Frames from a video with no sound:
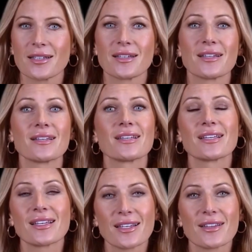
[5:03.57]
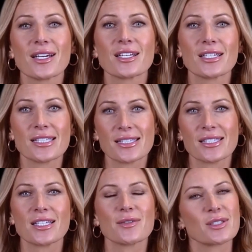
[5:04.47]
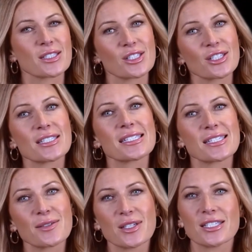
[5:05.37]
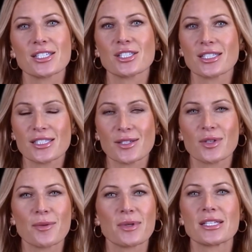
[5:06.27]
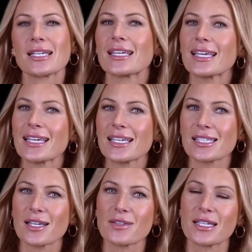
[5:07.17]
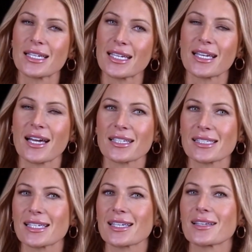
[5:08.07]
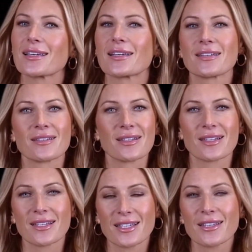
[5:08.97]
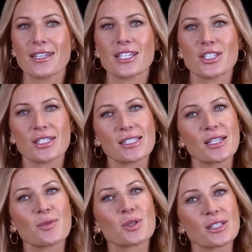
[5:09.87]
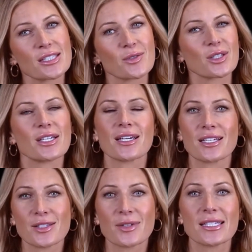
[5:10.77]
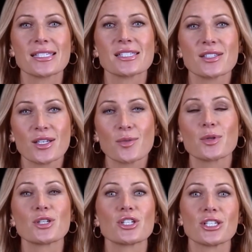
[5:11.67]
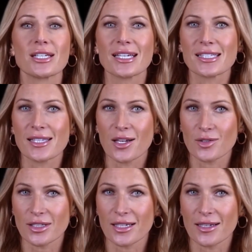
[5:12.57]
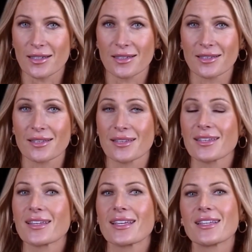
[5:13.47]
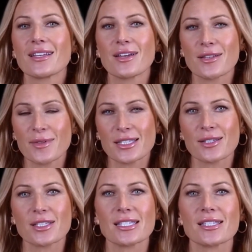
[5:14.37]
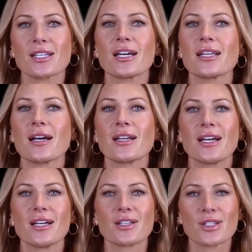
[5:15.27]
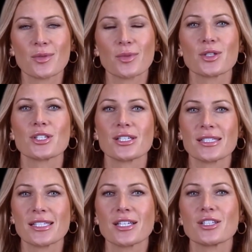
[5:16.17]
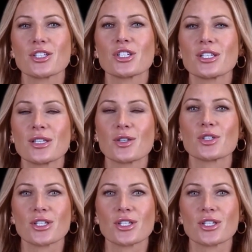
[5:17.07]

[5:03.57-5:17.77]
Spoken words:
method does not replace professional therapy but significantly reduces destructive automatic reactions, improves quality of life, and preserves social connections. Remember, consistency is more important than intensity.